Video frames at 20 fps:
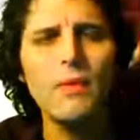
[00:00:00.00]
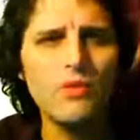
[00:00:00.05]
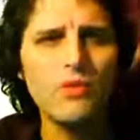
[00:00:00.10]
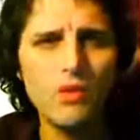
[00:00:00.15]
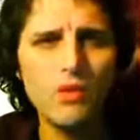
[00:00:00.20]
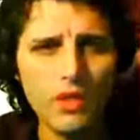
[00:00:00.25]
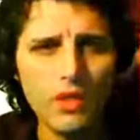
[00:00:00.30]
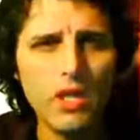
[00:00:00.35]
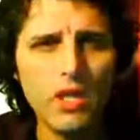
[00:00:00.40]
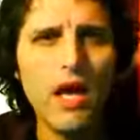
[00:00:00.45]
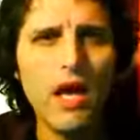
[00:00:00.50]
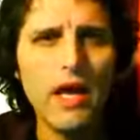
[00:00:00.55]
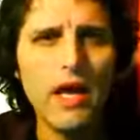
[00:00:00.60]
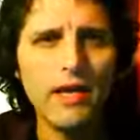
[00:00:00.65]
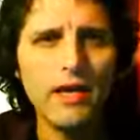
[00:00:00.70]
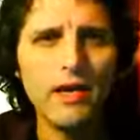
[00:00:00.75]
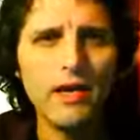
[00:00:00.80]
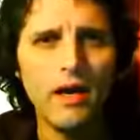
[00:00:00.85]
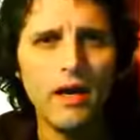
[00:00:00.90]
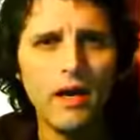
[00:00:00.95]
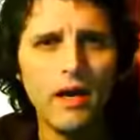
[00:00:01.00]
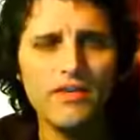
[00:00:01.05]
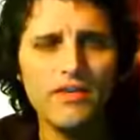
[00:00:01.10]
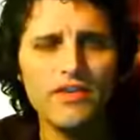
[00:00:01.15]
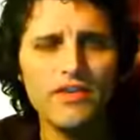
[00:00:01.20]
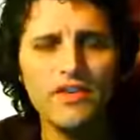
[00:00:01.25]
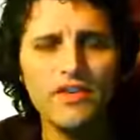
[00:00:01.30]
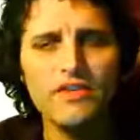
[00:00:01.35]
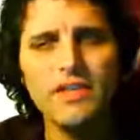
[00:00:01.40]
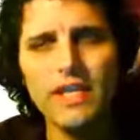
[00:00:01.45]
It was all a lie,
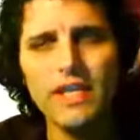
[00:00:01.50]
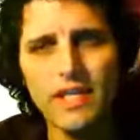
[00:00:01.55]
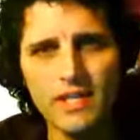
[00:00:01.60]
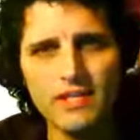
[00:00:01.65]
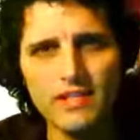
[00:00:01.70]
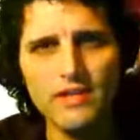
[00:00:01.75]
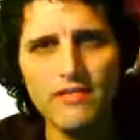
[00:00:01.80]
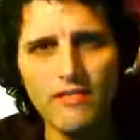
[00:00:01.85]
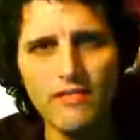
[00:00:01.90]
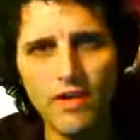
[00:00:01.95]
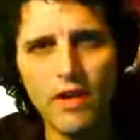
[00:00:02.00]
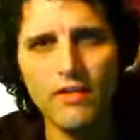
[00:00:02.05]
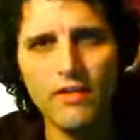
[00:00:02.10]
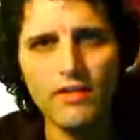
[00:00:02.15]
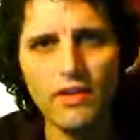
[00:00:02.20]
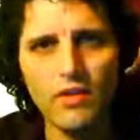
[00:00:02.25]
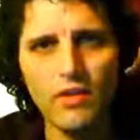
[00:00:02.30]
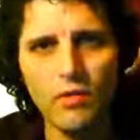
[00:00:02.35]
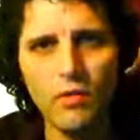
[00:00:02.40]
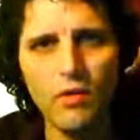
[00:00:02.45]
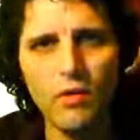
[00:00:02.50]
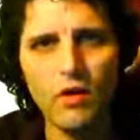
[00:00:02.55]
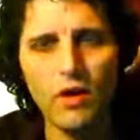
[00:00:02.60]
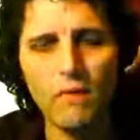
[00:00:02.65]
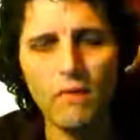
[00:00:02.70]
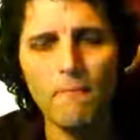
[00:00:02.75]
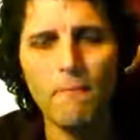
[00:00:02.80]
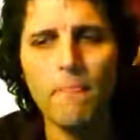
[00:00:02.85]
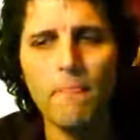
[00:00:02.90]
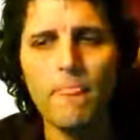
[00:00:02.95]
obviously, to get us involved in the
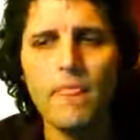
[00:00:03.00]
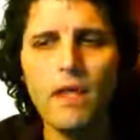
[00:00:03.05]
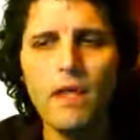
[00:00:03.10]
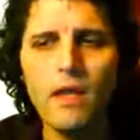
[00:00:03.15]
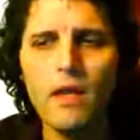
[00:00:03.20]
war.